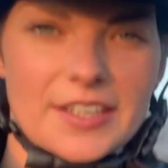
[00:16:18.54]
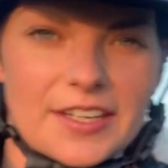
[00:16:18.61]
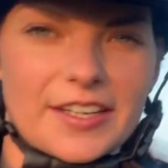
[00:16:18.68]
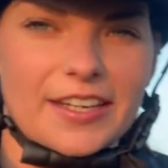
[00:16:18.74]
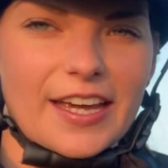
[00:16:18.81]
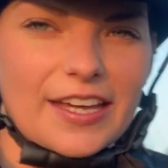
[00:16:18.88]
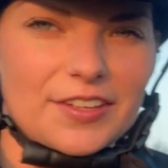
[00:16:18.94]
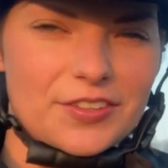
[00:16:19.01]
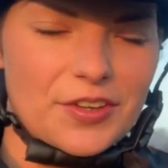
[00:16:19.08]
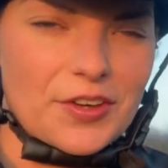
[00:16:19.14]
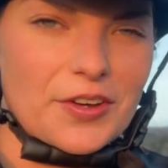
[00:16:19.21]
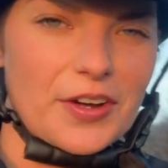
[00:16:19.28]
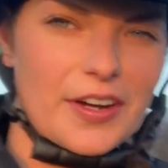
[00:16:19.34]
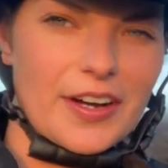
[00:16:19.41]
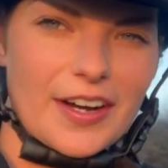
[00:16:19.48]
Okay,
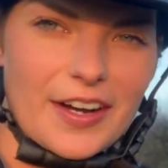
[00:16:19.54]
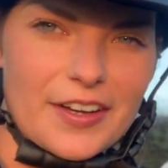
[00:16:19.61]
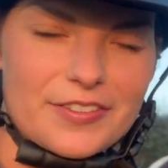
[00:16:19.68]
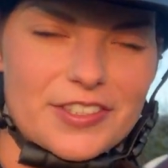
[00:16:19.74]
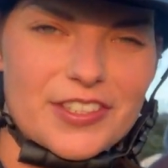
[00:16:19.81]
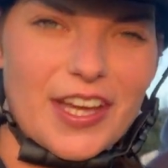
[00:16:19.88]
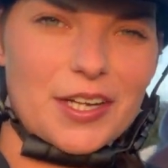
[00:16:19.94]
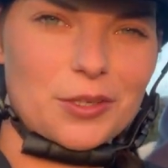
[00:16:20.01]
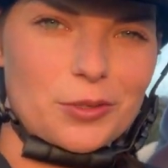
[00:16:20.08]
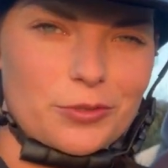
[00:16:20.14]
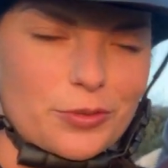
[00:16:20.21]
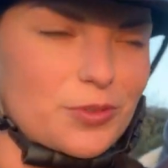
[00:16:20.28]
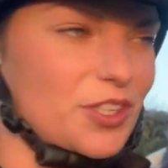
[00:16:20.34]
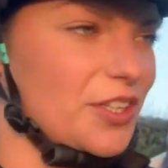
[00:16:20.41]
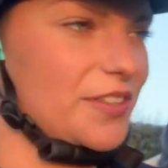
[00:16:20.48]
so I've just had a call
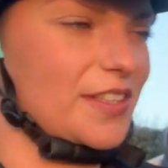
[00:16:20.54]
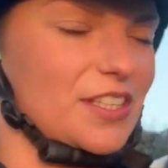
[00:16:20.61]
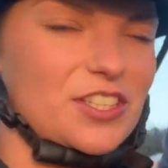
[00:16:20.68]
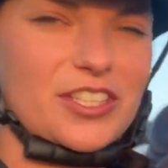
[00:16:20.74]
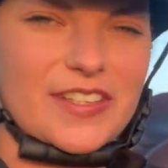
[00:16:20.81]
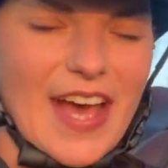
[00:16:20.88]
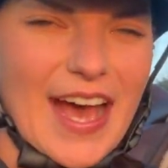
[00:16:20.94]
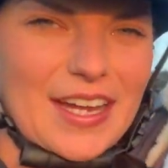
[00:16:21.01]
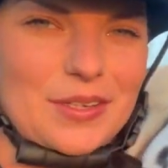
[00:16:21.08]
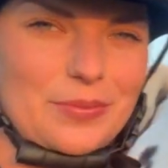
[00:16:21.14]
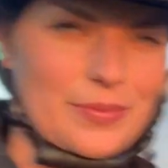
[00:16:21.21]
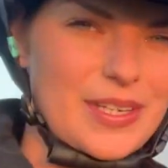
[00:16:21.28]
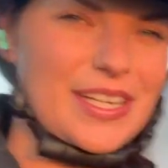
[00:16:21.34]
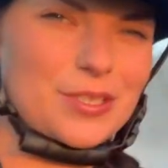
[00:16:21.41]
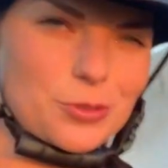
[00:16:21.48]
from Justine. She's had a
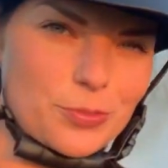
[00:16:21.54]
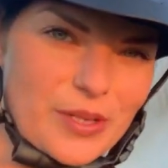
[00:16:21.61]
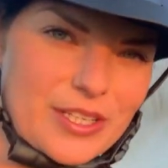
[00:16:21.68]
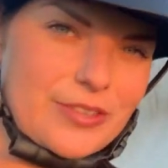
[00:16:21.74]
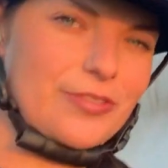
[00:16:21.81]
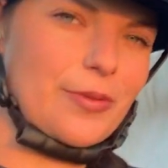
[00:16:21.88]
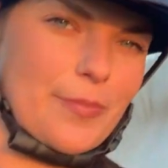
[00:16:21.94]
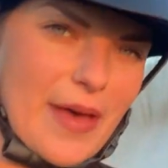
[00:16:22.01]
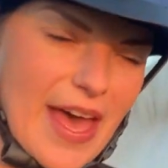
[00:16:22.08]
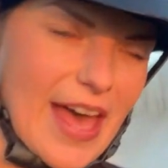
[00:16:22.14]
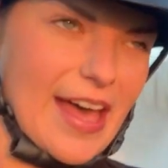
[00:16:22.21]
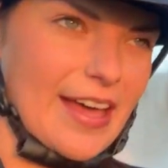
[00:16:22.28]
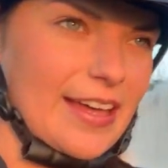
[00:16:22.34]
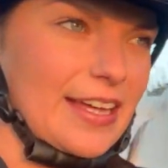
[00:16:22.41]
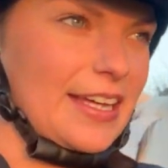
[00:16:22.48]
little bit of a
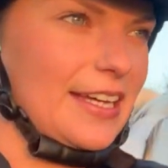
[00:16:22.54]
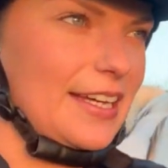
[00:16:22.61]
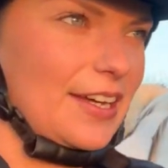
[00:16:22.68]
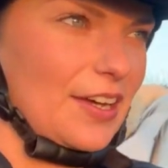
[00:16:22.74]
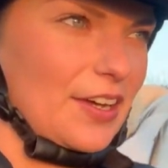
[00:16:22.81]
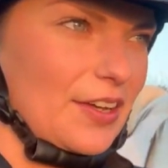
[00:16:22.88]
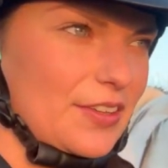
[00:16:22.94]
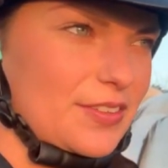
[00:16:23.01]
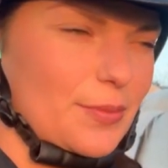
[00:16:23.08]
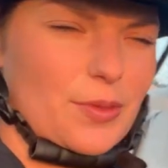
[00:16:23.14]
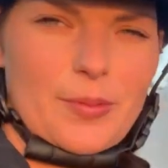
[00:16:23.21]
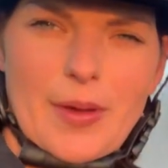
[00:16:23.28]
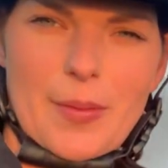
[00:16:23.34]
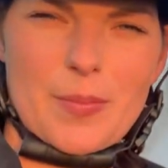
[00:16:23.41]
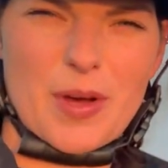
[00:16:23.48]
mare, something
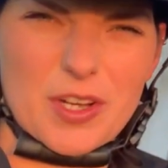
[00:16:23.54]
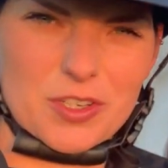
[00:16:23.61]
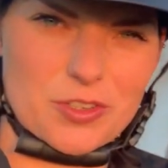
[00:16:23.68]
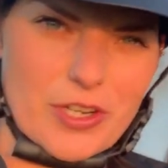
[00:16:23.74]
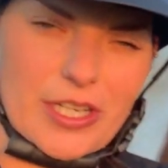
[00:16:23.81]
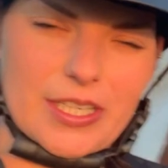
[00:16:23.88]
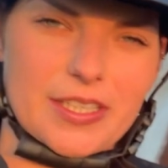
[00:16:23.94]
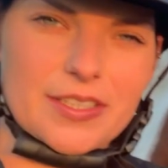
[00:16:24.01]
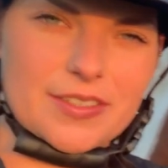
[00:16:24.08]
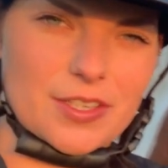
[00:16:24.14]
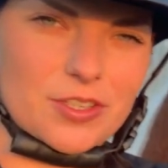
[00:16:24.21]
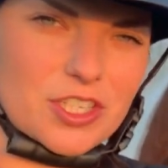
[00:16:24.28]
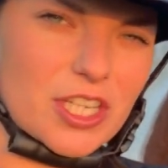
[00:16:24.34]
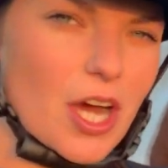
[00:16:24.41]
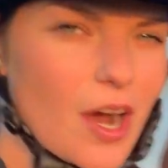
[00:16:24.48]
about a muck trailer. So
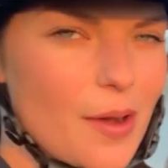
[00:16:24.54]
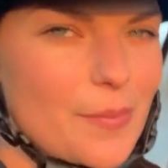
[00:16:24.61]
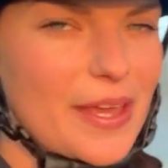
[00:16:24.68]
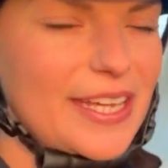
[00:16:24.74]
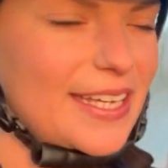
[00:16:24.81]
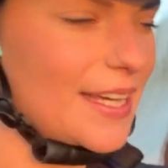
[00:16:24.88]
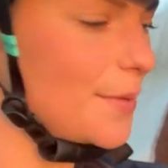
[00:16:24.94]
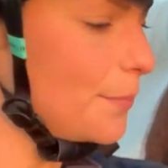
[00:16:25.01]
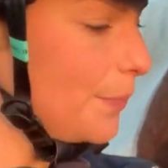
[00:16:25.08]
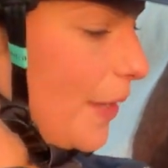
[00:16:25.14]
she can't make it,